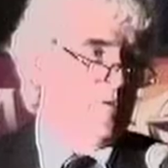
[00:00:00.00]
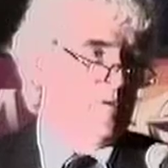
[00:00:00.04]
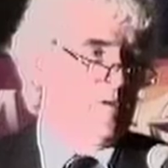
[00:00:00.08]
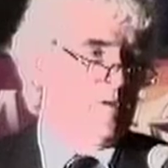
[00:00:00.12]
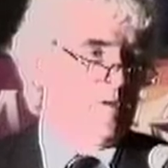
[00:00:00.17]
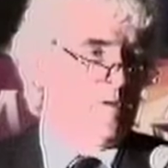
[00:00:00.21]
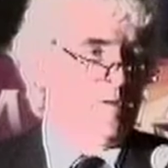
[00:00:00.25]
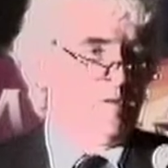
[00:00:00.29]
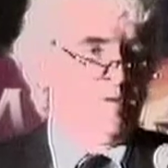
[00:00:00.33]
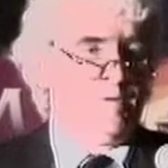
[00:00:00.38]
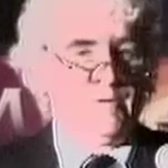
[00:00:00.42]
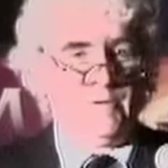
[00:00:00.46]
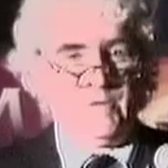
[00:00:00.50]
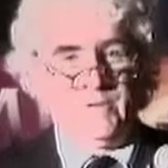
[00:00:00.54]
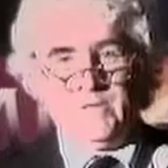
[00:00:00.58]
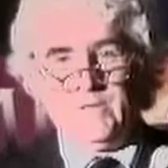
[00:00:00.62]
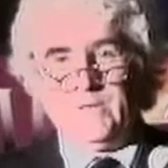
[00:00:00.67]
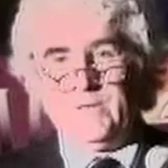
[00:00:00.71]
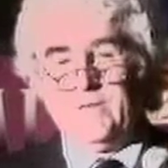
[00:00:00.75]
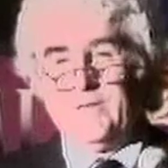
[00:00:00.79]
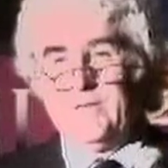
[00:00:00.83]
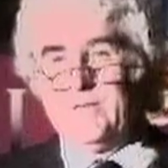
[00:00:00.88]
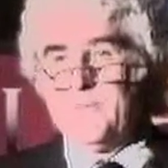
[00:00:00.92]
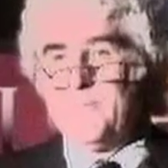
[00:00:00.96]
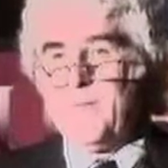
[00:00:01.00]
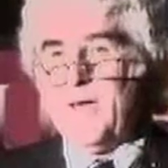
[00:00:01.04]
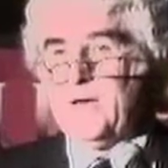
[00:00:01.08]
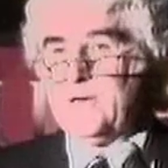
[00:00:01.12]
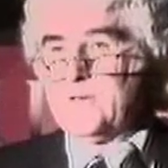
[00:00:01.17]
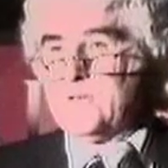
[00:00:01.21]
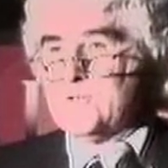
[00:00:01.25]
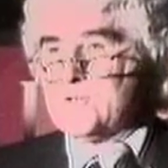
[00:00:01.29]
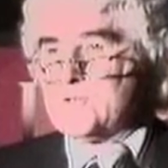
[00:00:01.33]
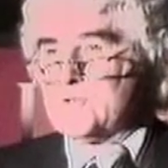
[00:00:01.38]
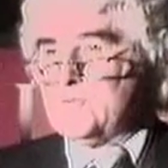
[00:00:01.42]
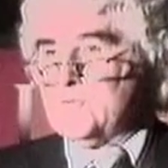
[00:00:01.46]
the
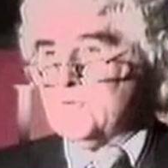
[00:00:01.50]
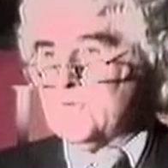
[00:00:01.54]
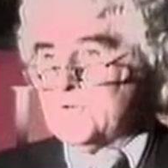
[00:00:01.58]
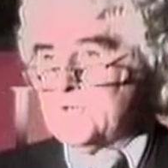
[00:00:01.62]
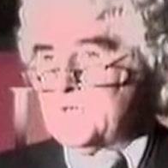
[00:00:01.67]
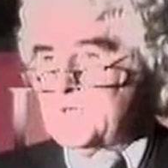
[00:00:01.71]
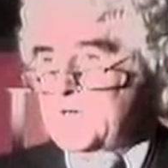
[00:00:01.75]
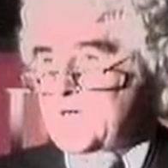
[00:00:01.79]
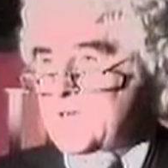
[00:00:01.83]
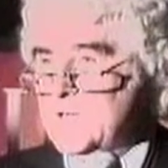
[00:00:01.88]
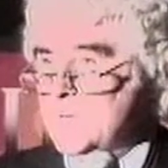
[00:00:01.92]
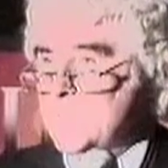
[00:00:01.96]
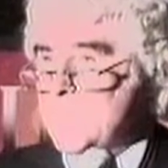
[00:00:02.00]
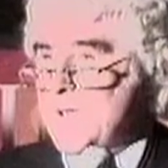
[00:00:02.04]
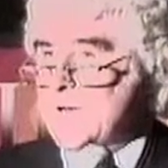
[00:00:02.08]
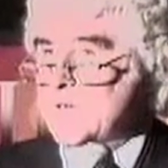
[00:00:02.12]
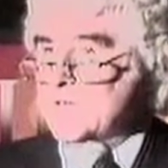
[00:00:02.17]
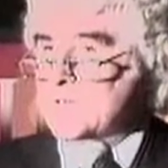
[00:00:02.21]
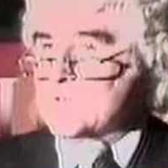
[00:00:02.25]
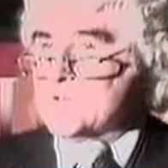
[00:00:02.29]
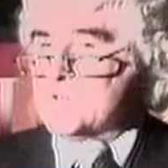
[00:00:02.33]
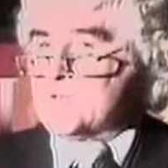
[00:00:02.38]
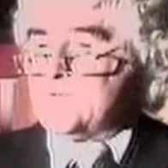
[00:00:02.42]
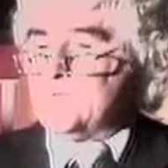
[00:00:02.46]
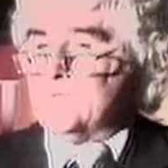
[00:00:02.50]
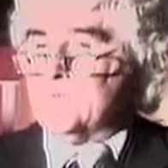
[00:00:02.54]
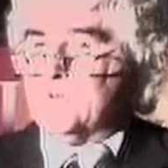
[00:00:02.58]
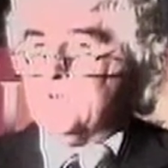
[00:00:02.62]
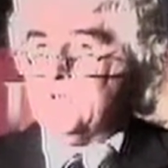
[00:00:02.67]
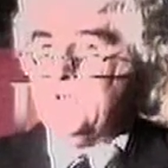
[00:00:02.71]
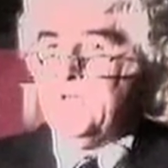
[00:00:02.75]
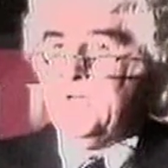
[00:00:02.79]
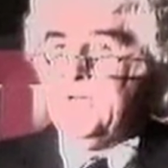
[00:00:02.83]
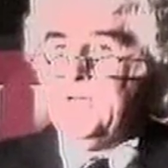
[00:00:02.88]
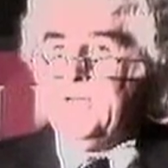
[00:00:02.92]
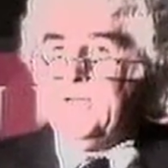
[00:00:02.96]
medical school, the dean of the medical
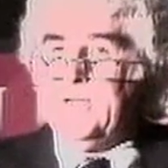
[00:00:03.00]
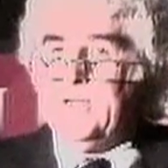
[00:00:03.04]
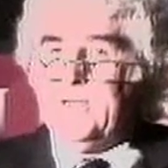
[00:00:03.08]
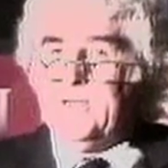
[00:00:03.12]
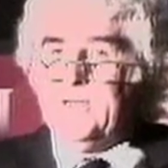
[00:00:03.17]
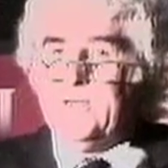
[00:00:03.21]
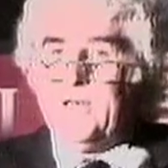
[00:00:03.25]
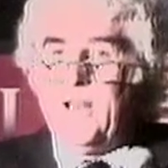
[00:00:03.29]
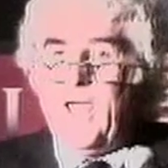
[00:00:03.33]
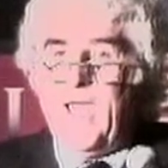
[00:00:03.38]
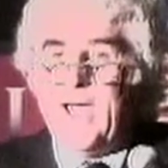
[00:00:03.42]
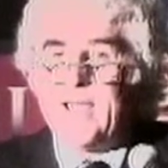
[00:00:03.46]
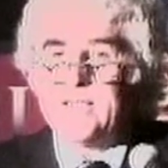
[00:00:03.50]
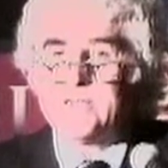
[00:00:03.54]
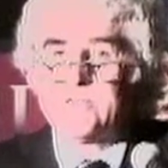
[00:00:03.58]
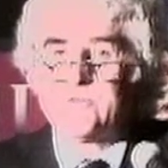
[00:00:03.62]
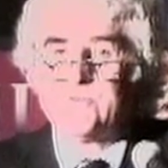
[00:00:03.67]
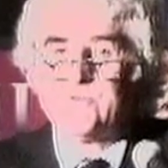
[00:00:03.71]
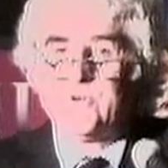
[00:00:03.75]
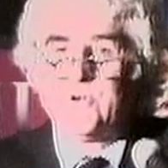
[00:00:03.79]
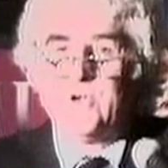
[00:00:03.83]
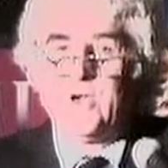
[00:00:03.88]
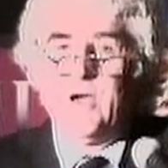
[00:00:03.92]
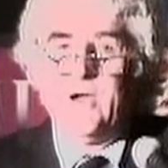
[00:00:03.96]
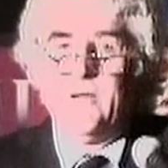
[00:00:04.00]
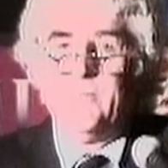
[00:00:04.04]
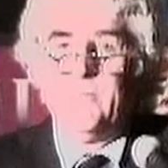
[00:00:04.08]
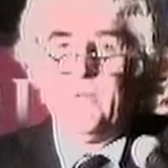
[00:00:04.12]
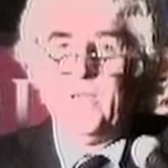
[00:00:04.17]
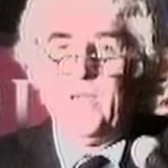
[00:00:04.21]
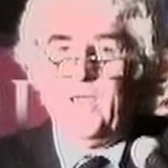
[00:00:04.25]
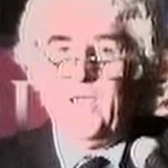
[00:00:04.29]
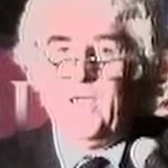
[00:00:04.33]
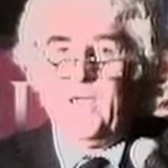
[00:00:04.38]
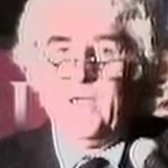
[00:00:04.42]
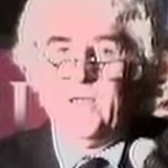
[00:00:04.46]
school, and asked to
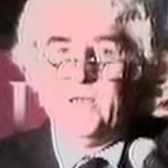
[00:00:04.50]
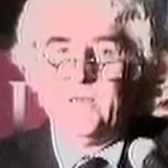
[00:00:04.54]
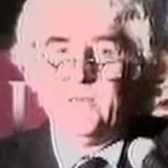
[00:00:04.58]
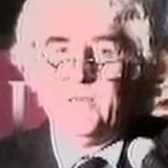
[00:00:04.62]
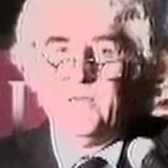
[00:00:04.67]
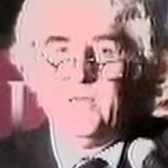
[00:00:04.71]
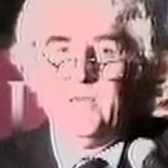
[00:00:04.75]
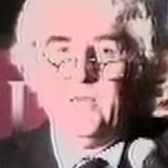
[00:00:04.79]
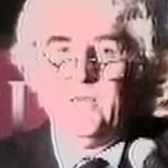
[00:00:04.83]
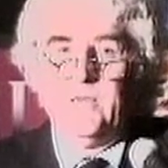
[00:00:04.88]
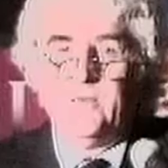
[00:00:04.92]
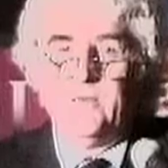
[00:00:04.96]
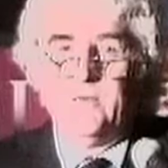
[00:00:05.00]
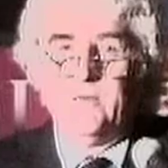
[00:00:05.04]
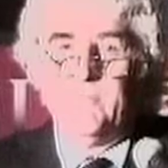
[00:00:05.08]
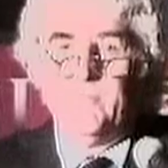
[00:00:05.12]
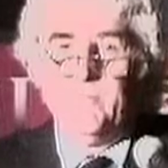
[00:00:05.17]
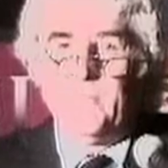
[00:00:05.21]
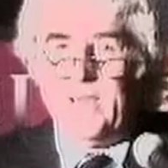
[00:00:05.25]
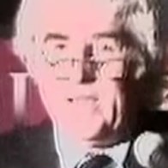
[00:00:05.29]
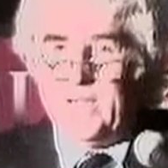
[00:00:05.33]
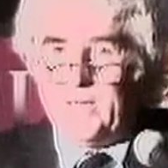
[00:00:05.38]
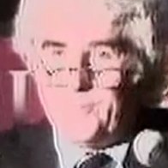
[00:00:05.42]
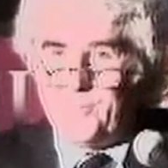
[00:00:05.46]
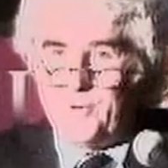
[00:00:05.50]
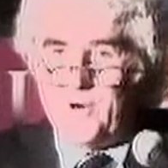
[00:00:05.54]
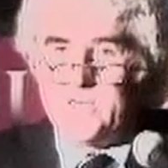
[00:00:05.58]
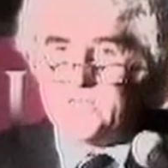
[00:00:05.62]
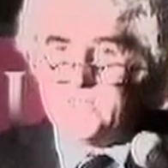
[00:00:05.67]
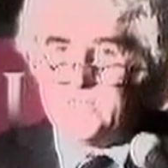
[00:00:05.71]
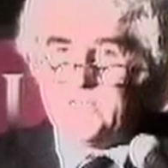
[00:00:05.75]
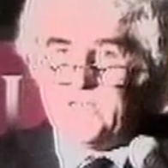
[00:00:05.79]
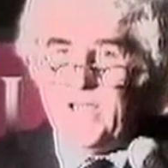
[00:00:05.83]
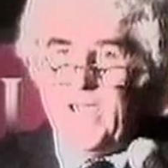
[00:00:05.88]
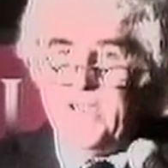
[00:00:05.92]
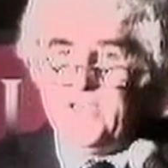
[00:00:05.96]
come and make a
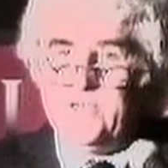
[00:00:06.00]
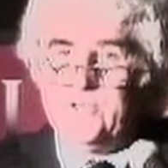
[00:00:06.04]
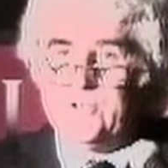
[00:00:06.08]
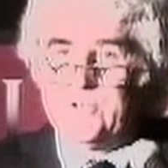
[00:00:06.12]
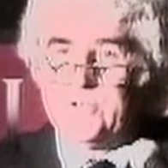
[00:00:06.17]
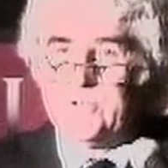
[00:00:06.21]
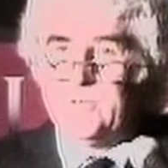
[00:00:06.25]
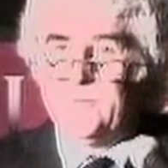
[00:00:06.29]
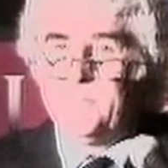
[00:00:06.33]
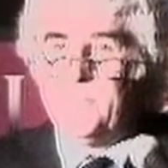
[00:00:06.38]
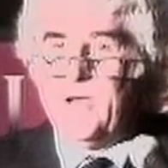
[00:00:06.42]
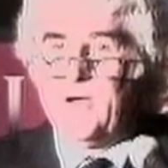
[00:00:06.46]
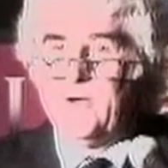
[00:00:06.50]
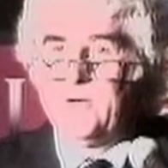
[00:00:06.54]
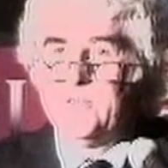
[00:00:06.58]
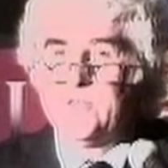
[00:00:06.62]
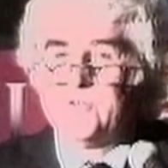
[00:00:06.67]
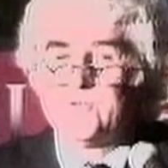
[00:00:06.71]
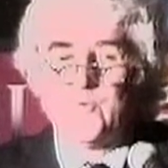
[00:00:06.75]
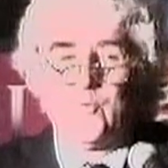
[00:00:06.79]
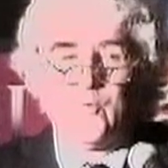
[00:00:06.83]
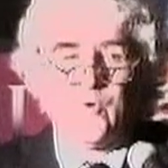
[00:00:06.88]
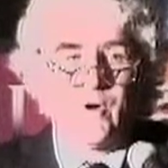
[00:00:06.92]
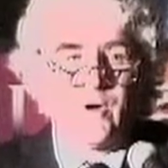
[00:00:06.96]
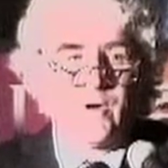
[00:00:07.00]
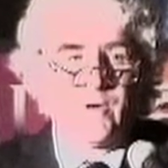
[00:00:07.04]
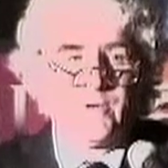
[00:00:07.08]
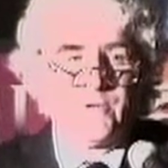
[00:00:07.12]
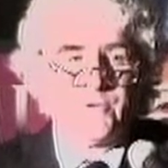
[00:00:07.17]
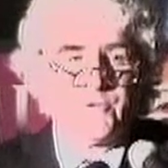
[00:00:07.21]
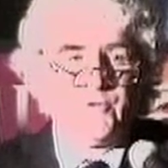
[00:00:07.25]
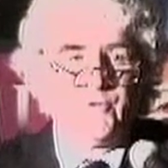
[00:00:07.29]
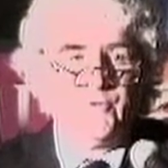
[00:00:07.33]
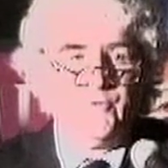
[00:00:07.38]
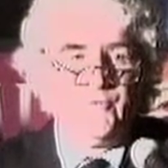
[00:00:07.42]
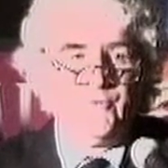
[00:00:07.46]
presentation about his
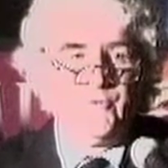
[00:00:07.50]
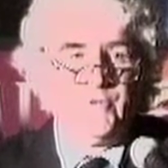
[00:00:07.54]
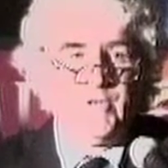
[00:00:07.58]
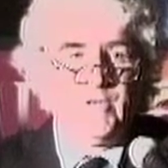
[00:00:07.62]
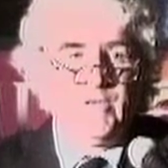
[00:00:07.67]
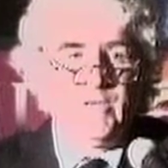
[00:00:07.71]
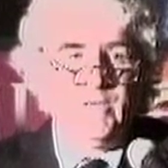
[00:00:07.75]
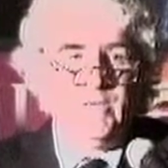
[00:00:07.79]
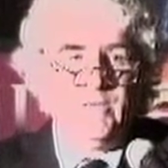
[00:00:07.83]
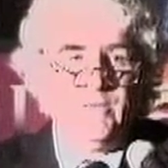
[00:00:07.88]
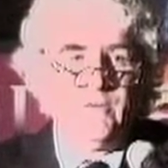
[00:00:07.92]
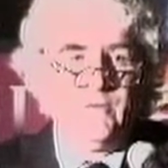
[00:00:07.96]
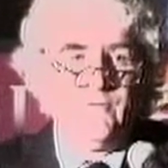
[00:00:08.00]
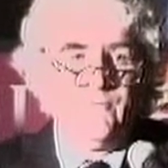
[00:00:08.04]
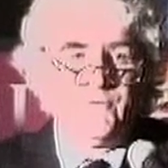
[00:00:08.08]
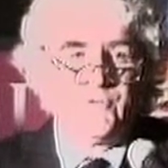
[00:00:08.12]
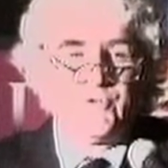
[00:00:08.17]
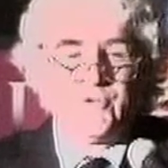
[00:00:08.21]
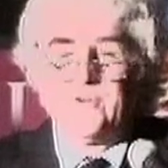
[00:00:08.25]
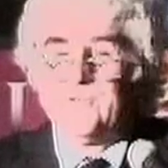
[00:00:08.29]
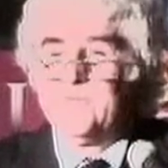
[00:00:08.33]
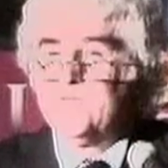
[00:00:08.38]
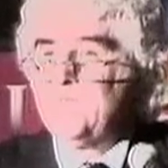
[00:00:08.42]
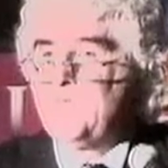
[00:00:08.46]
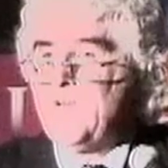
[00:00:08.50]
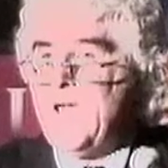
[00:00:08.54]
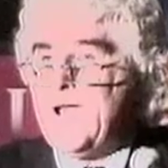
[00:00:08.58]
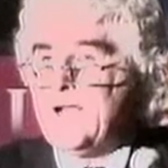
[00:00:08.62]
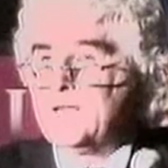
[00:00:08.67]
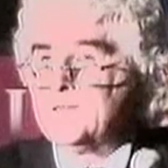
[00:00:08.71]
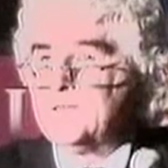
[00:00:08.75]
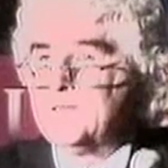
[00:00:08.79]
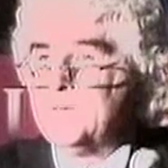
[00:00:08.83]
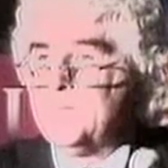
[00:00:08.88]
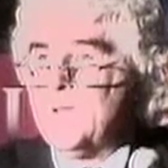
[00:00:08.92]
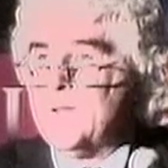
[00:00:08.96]
work to the certain
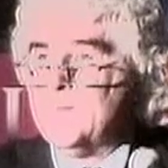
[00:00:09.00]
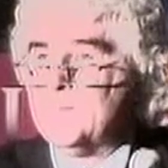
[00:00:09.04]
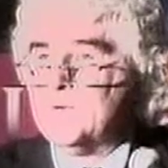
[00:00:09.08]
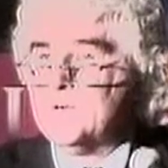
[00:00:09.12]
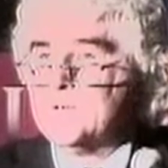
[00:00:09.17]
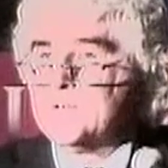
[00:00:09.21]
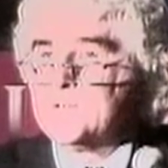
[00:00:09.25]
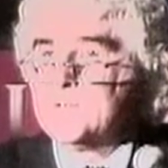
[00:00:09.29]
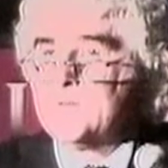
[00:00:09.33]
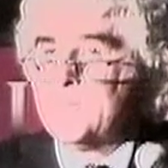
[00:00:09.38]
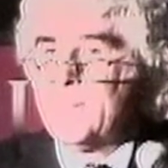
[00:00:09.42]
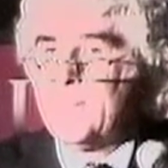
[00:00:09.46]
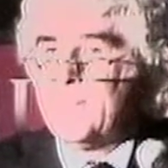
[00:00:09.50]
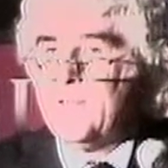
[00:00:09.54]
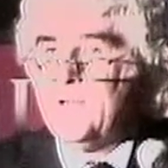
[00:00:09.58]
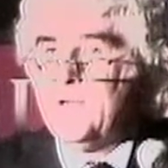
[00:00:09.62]
faculty members.